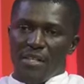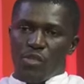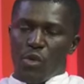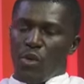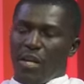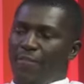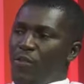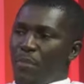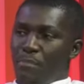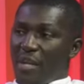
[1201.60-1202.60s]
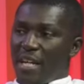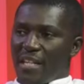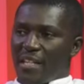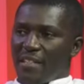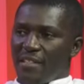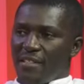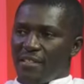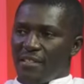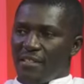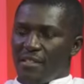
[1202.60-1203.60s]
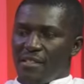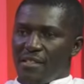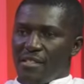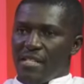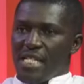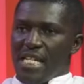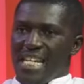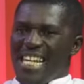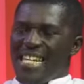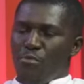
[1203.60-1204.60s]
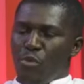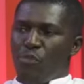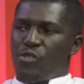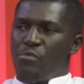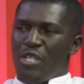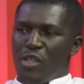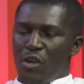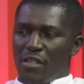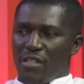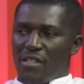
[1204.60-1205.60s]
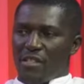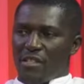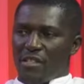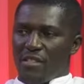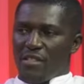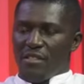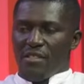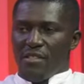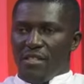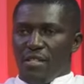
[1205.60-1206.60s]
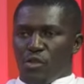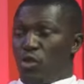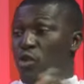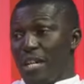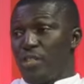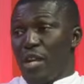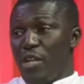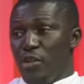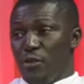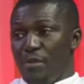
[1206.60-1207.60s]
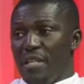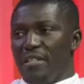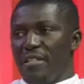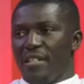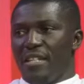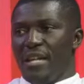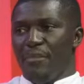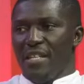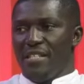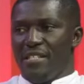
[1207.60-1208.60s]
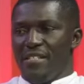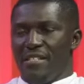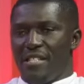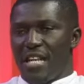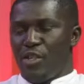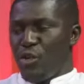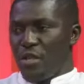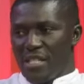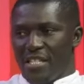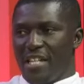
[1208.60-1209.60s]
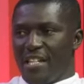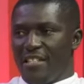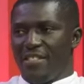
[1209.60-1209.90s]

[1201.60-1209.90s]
So if you are praying, it moves beyond... So you are a triune being. Let me take you on a journey.